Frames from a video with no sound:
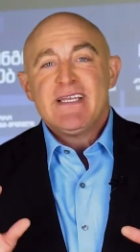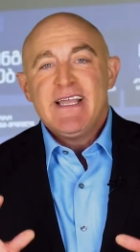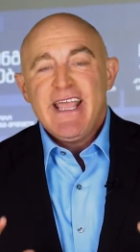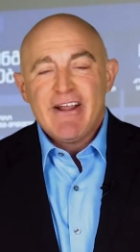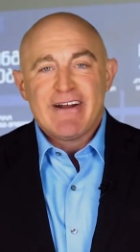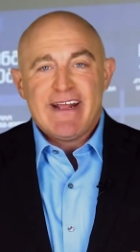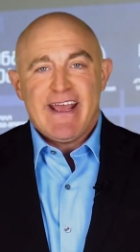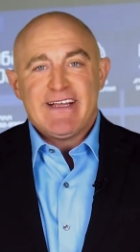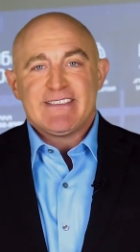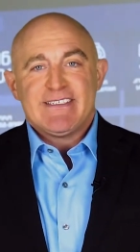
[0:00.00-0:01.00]
Here at
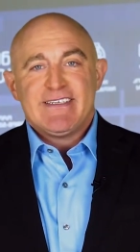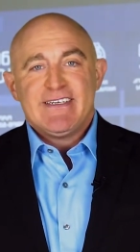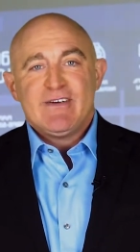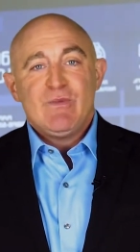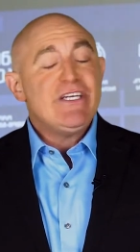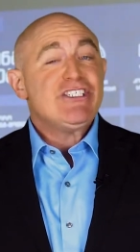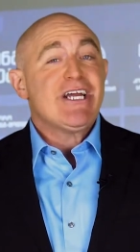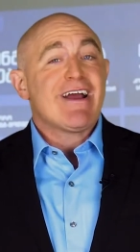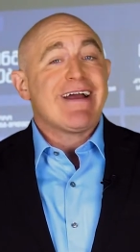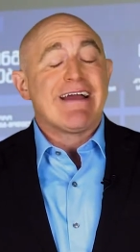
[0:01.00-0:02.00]
CASE, we
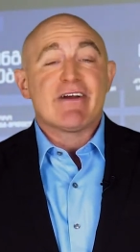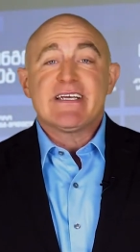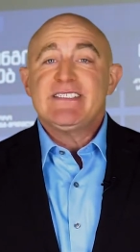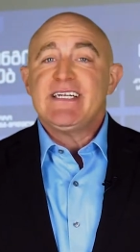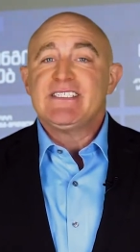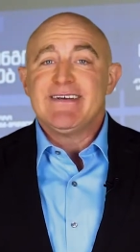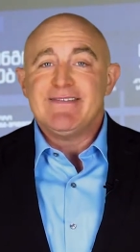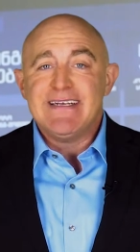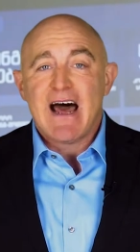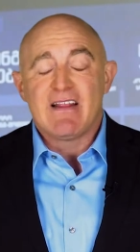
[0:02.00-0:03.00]
share our extensive
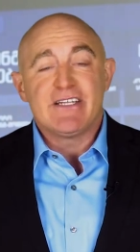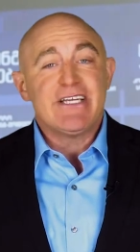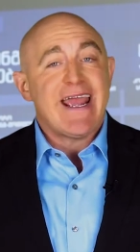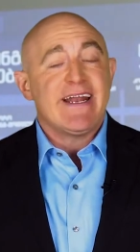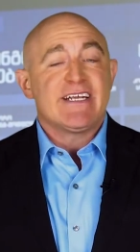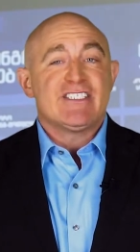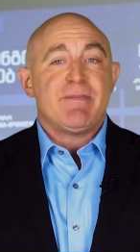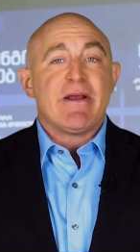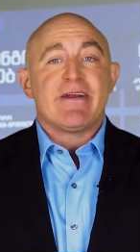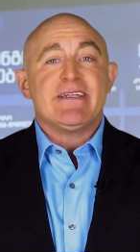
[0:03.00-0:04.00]
knowledge and
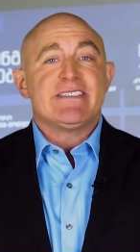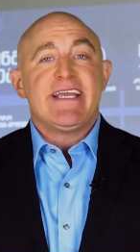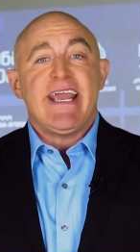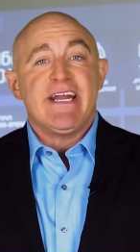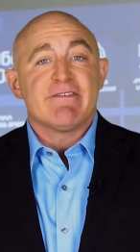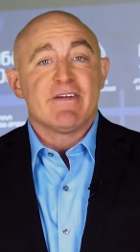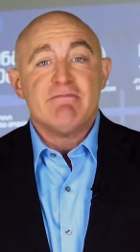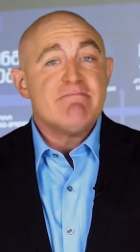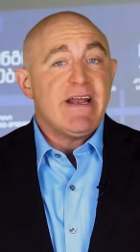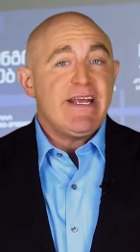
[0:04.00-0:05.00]
experience gained from
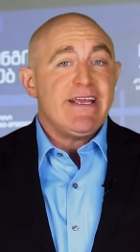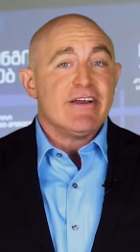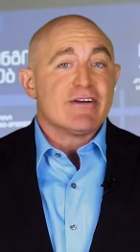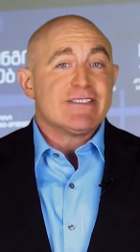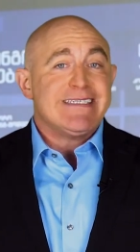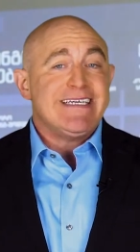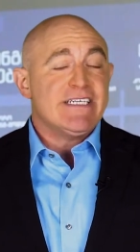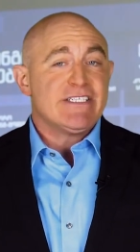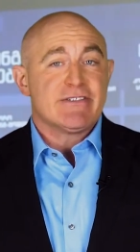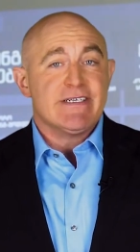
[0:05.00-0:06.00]
many years in the
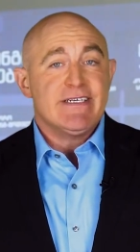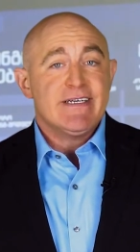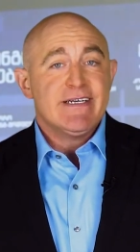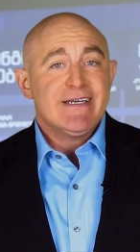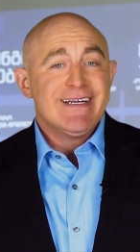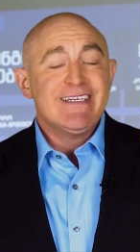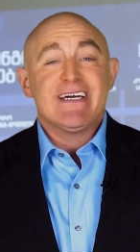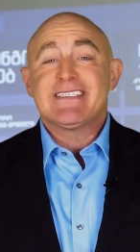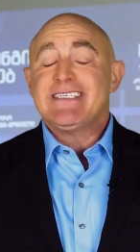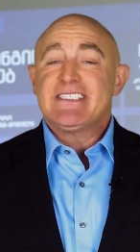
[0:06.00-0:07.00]
industry
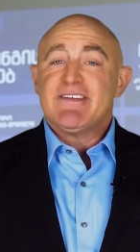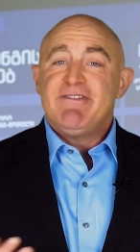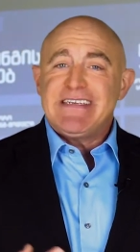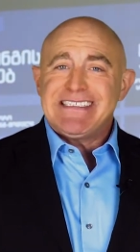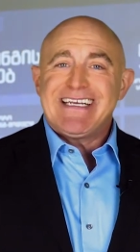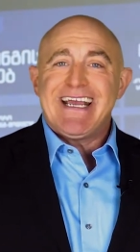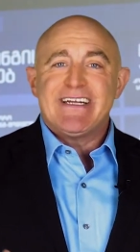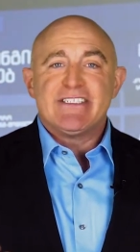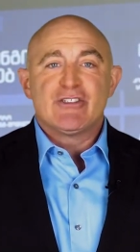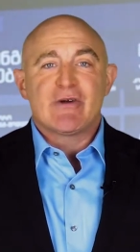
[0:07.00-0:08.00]
conducting
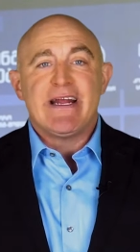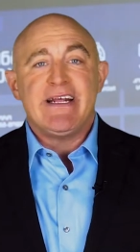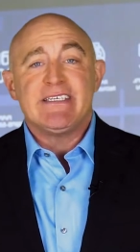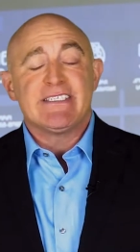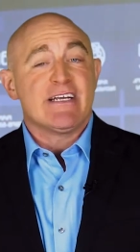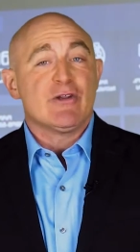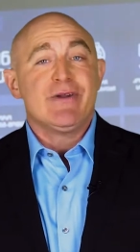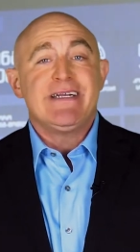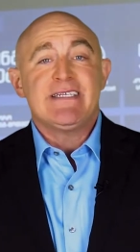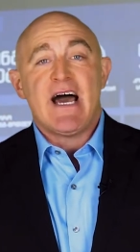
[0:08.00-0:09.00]
sophisticated trainings,
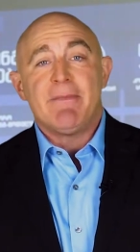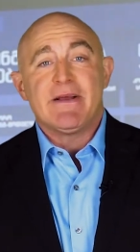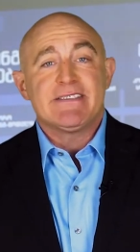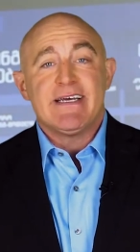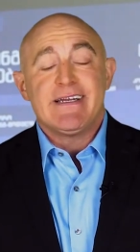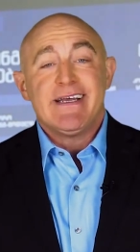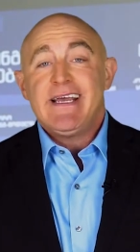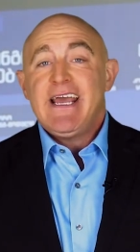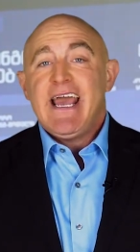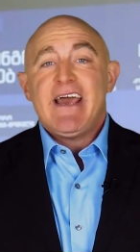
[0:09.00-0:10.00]
including topics that
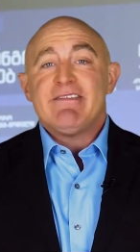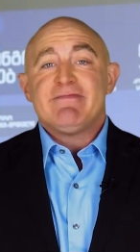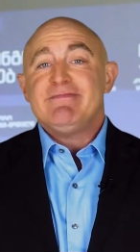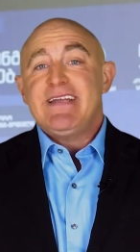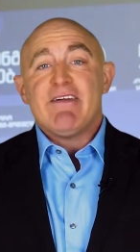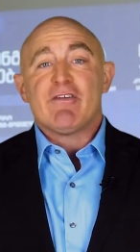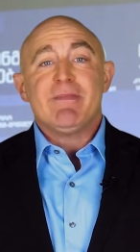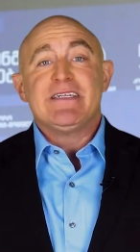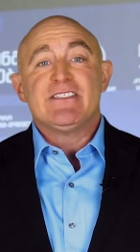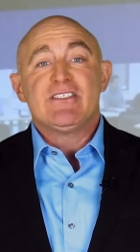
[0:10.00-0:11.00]
have never
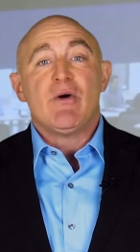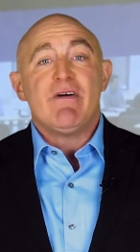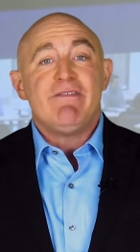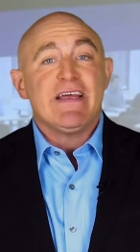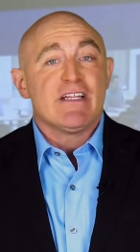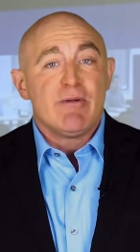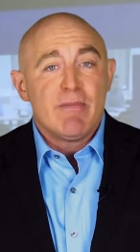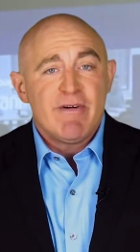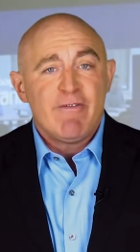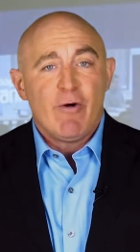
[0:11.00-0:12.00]
been so available
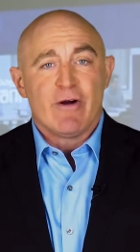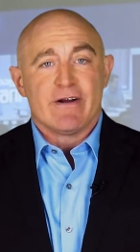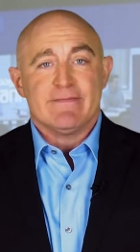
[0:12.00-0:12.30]
before.